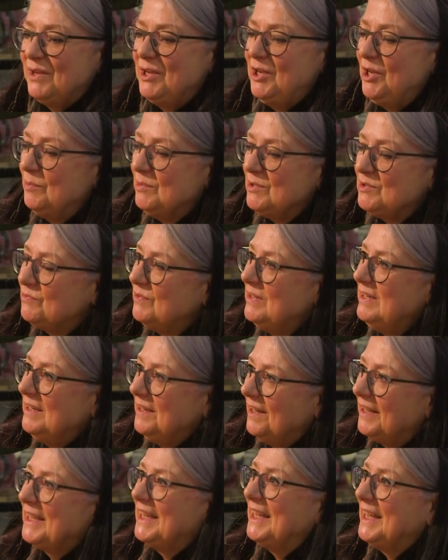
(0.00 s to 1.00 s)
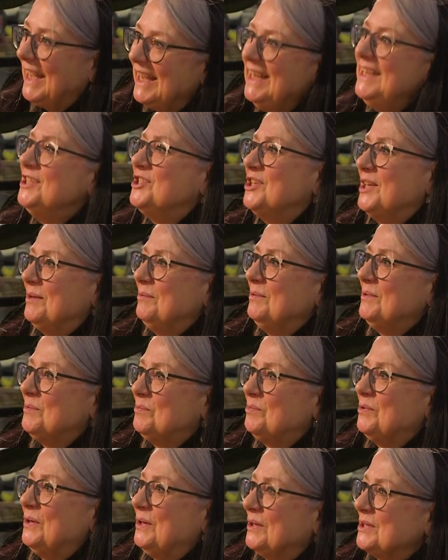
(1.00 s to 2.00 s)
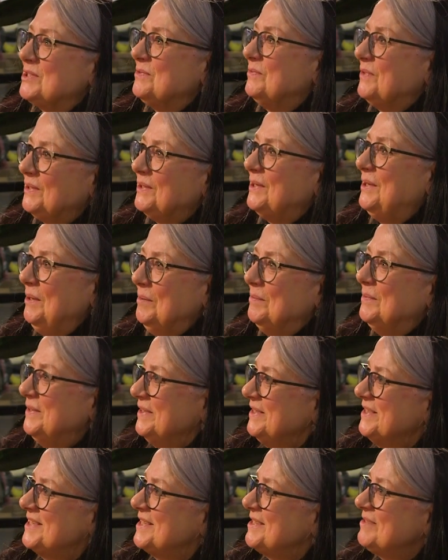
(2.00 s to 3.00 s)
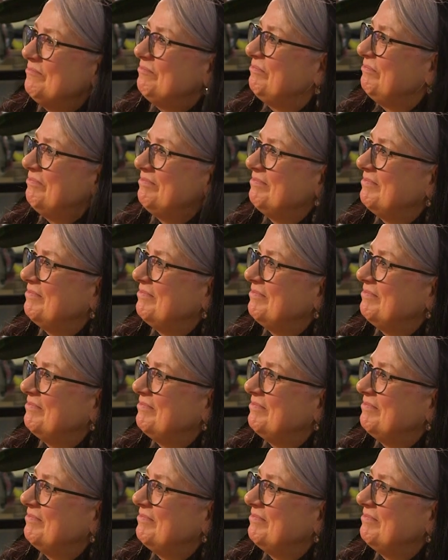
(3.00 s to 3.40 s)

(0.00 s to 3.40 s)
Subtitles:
humans really like engaging with the products of other humans'